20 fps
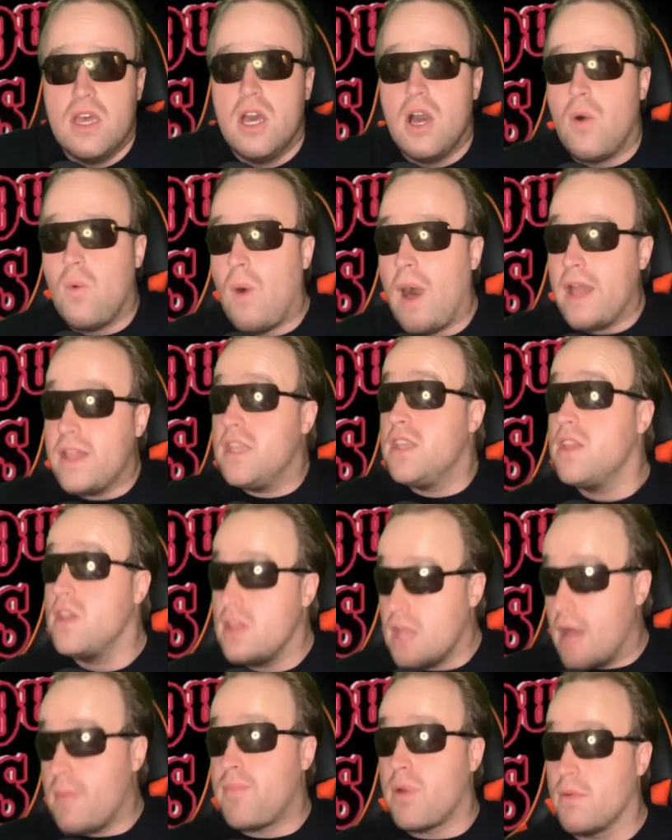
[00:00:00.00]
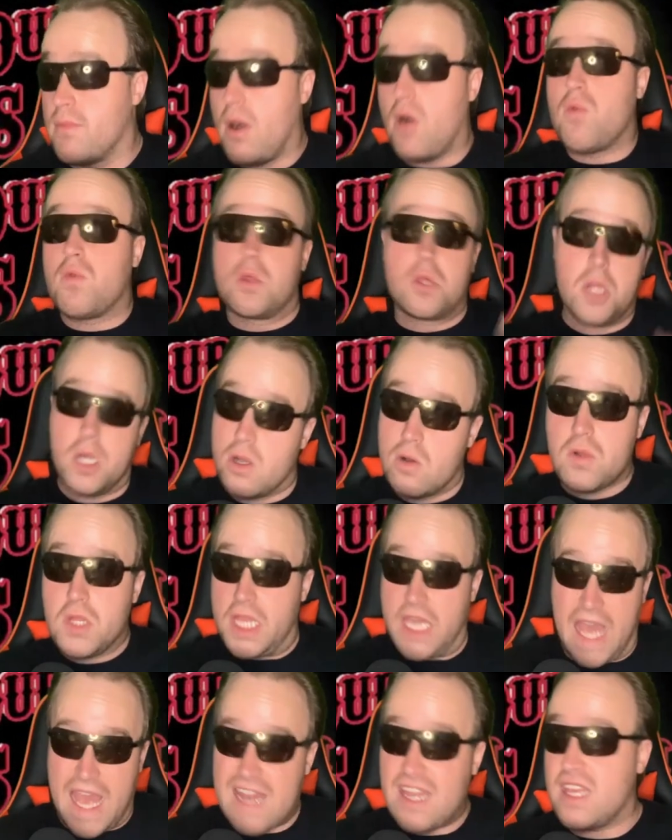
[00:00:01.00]
Why did he not promote
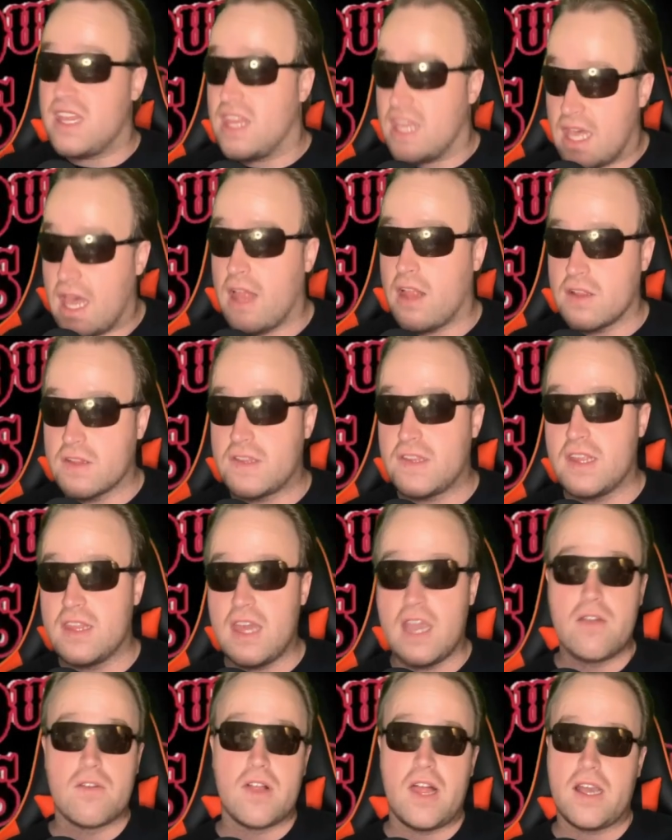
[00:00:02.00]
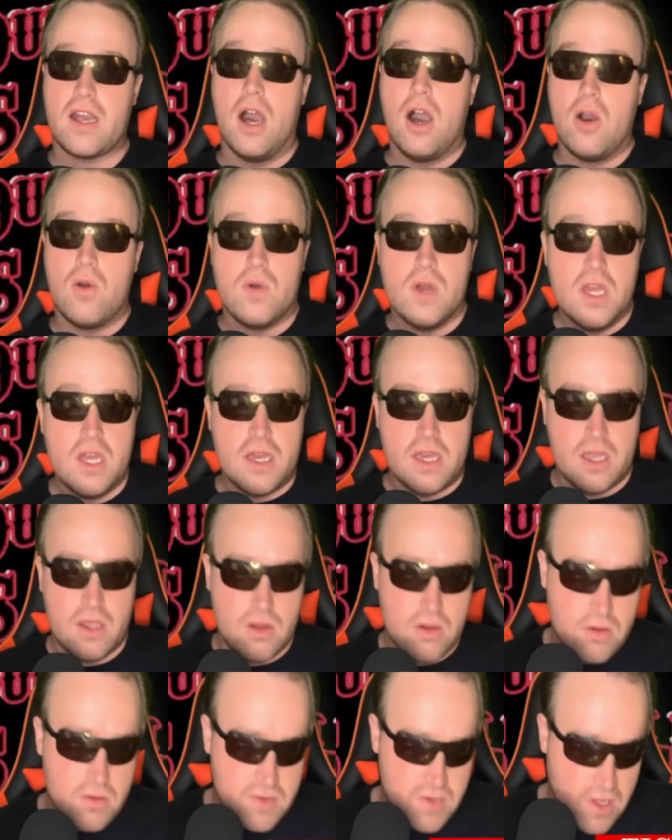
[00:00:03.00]
literally anything else? They were like, oh,
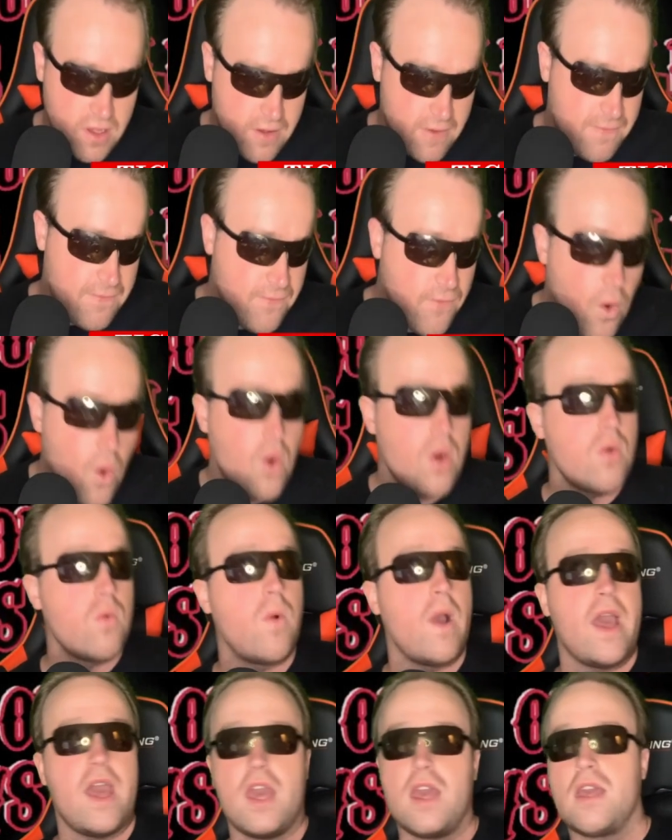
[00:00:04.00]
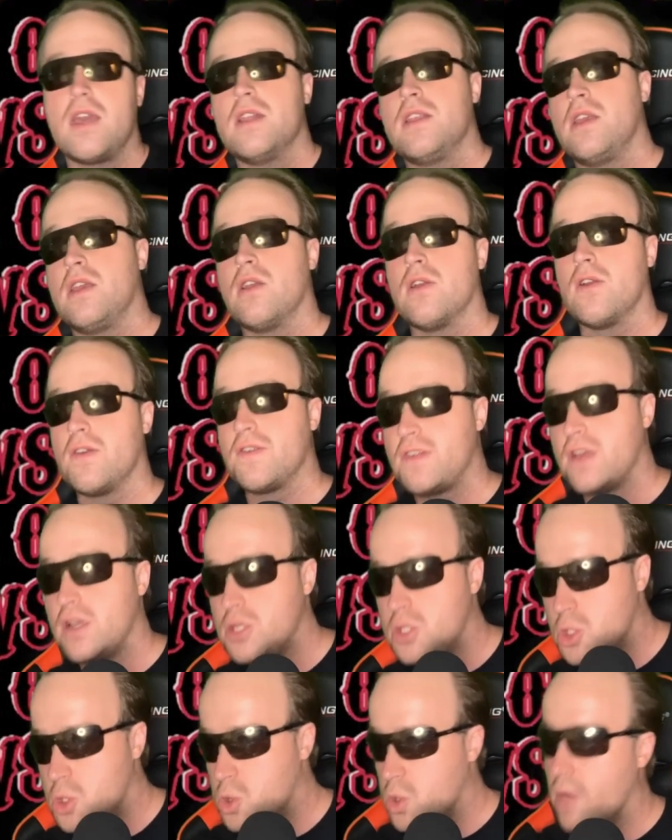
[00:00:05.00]
here's a four way and here's a
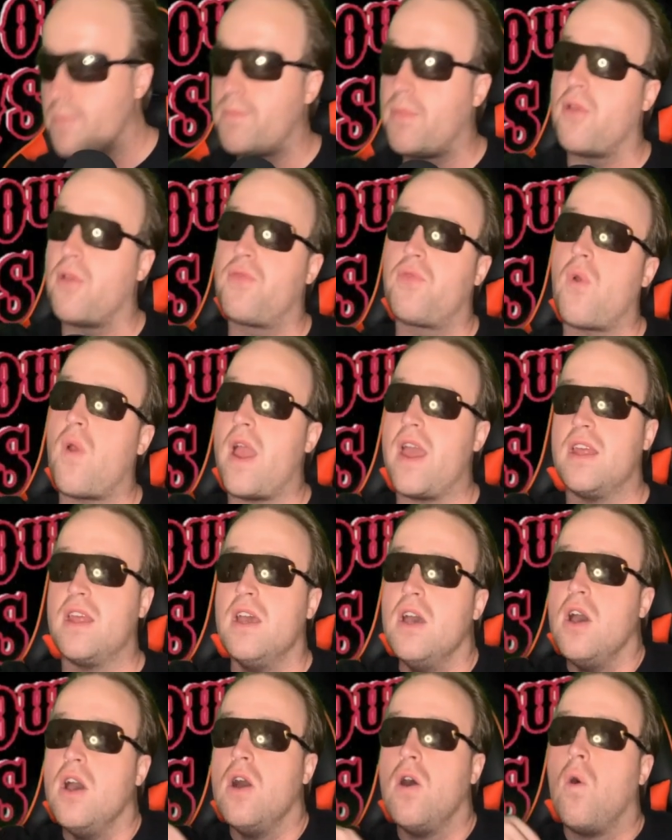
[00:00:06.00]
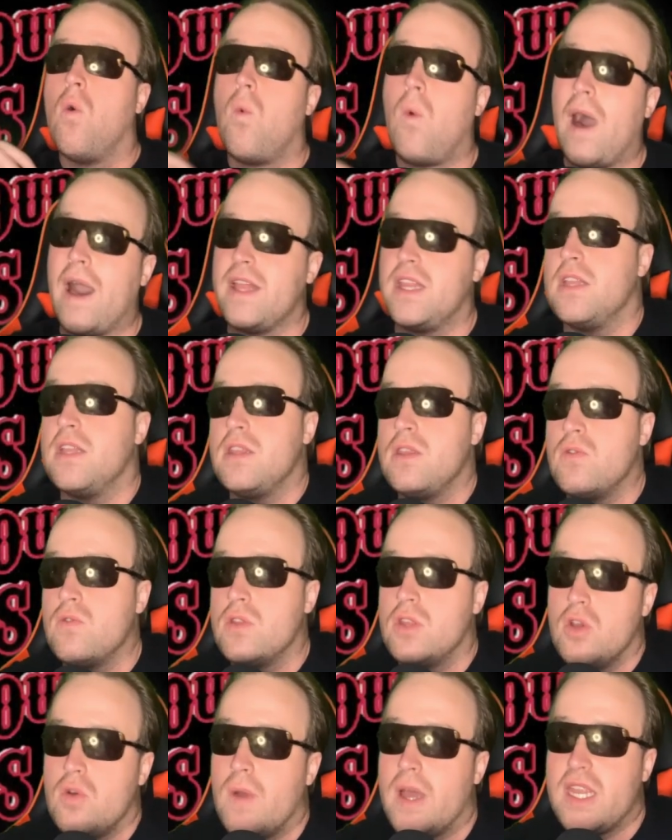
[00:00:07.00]
triple threat why didn't you
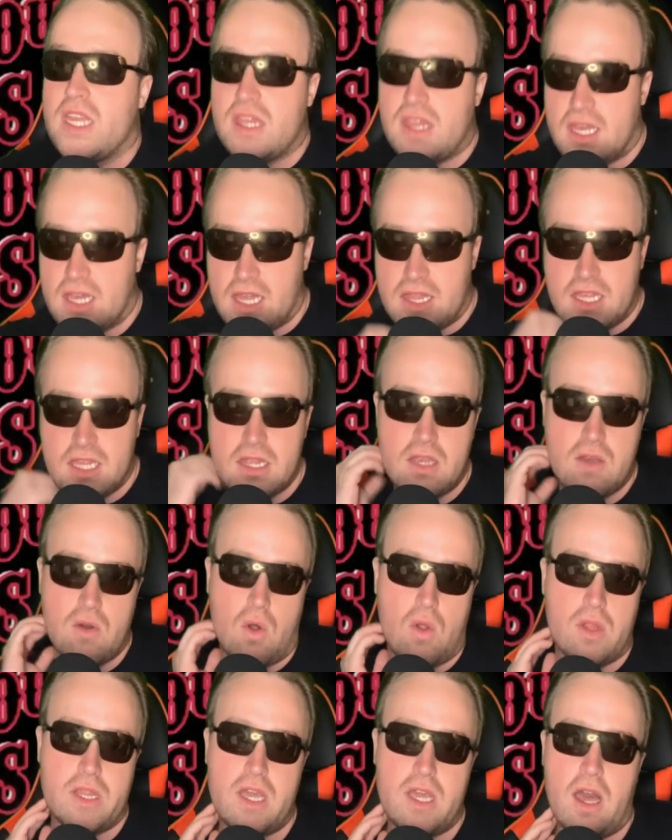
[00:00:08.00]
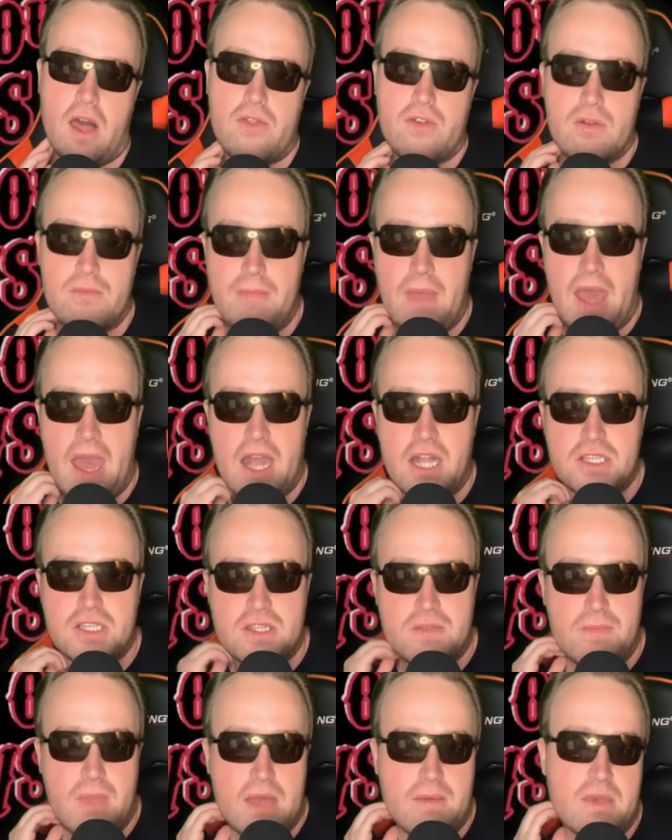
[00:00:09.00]
do anything? I think the only other match
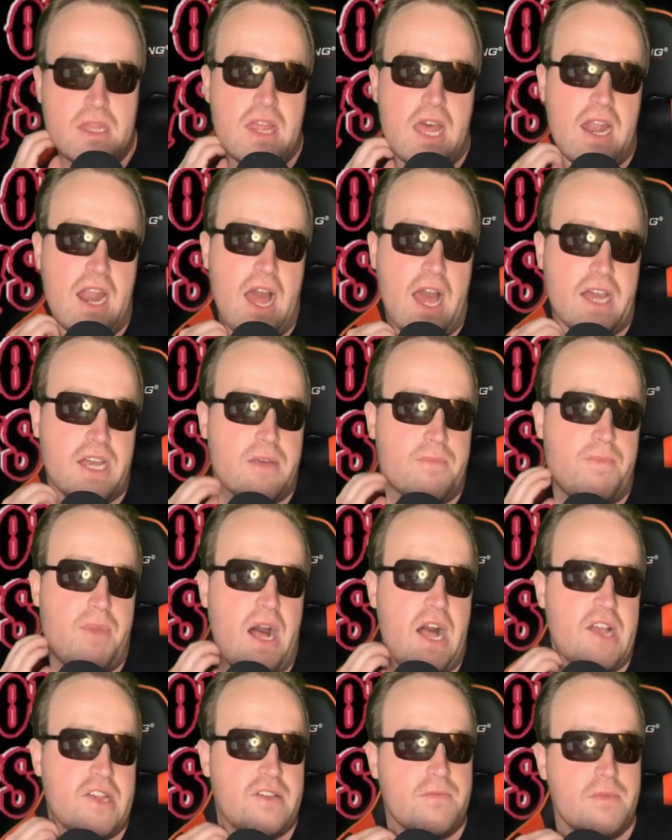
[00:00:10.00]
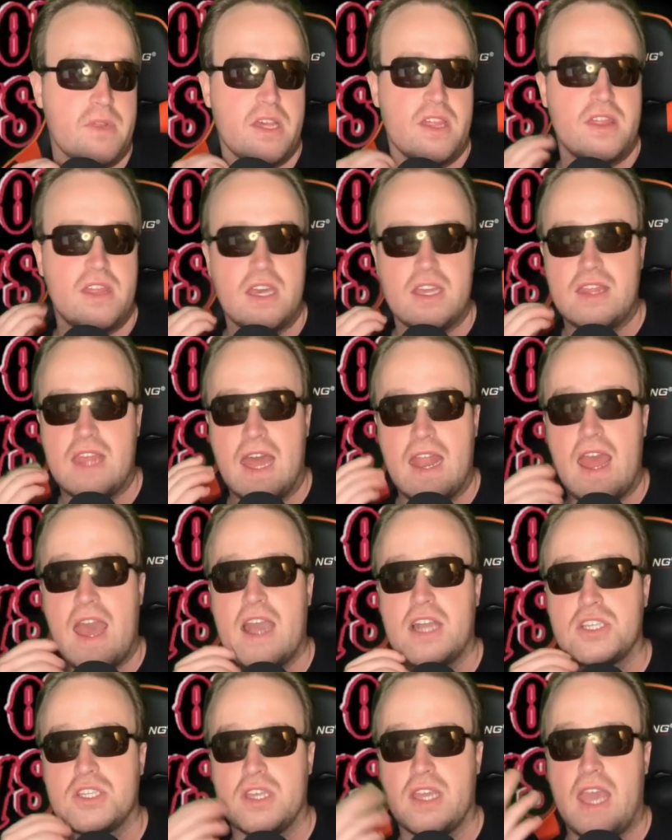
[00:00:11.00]
maybe that I can possibly think that
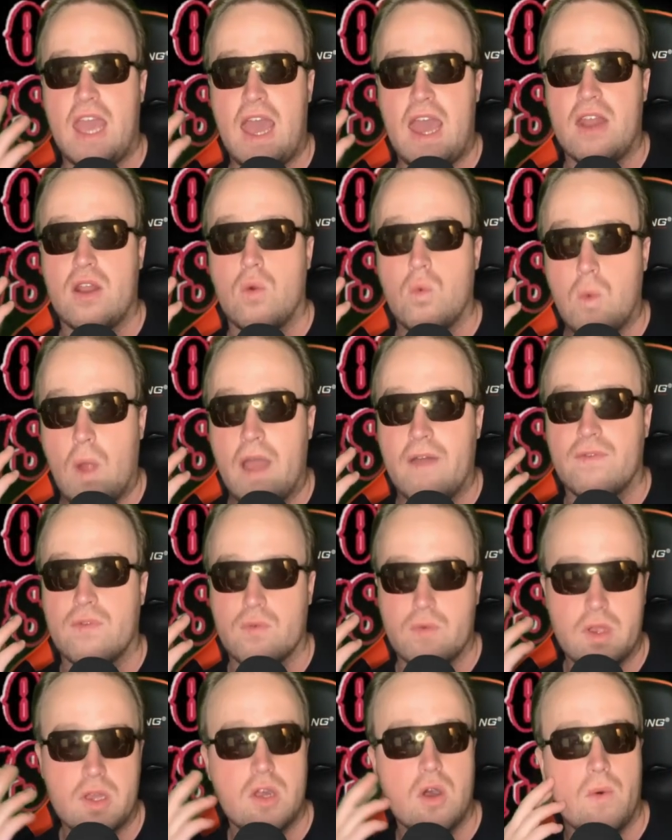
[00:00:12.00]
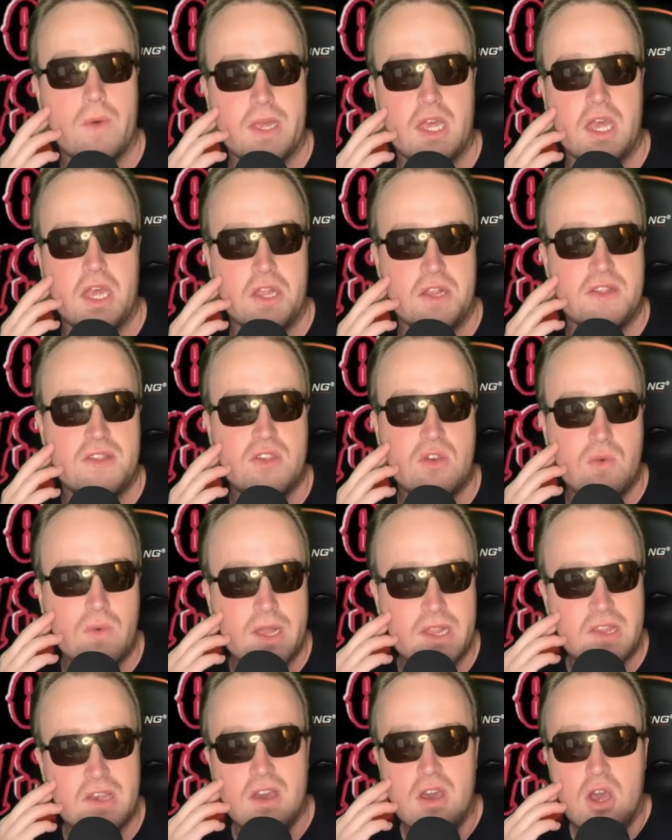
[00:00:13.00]
actually had a rivalry going into
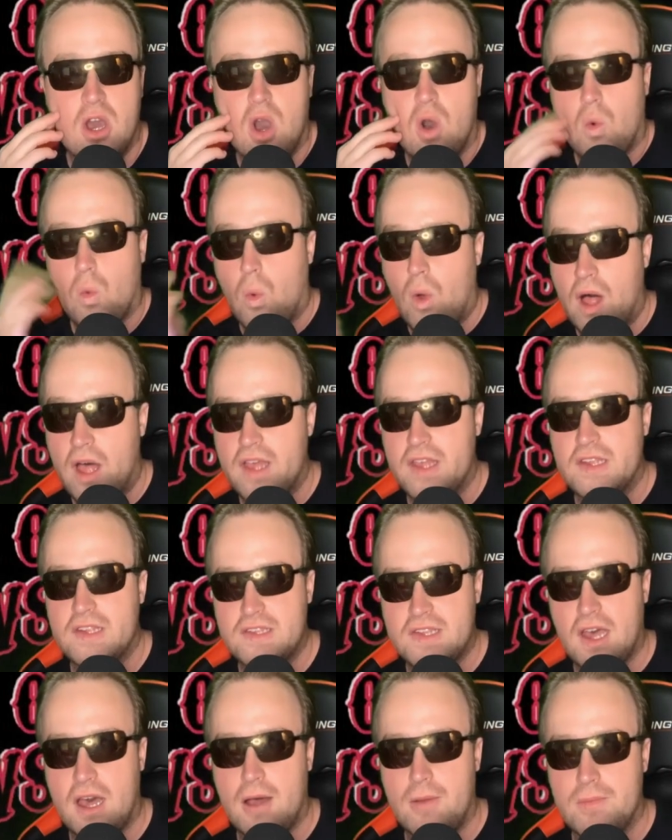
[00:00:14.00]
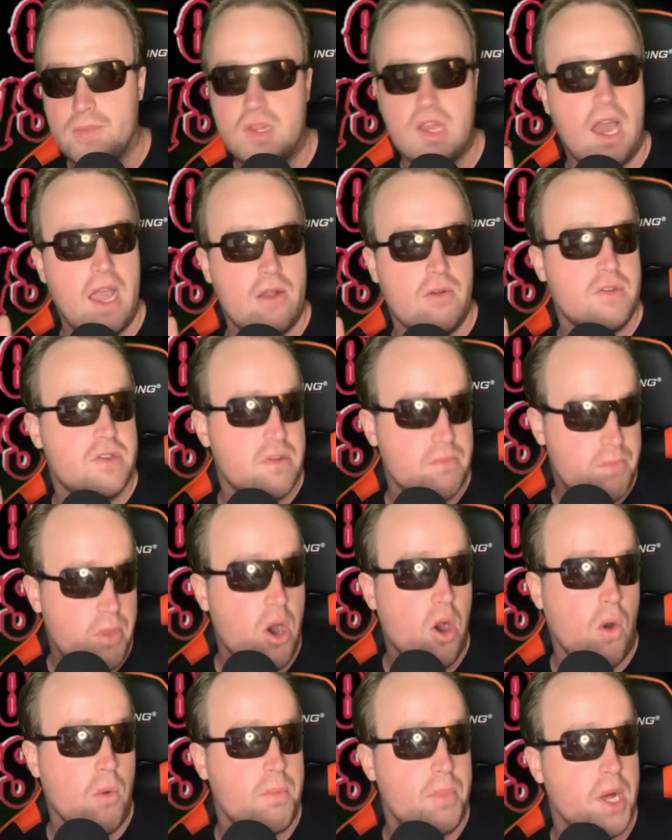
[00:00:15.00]
it was um, Tyrus
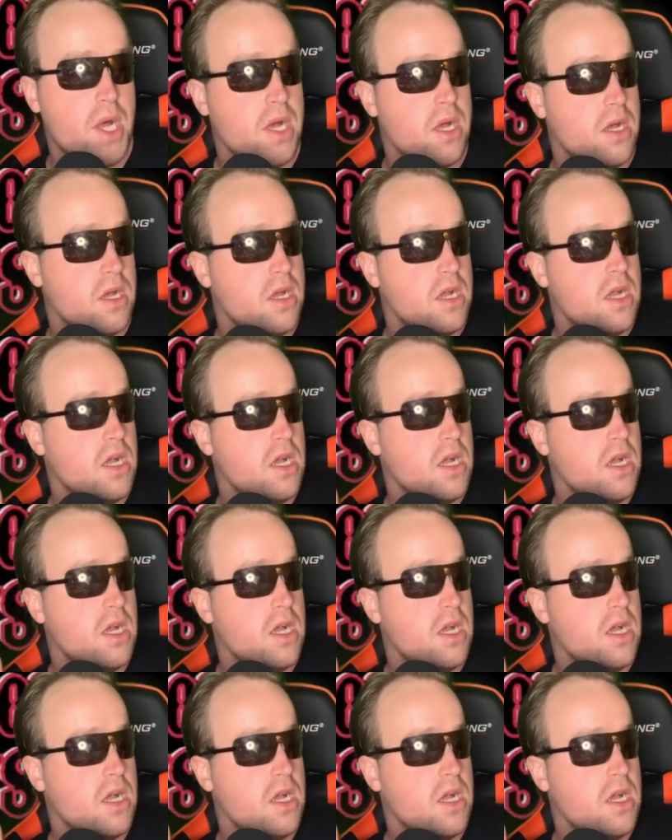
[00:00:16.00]
Pope. Right.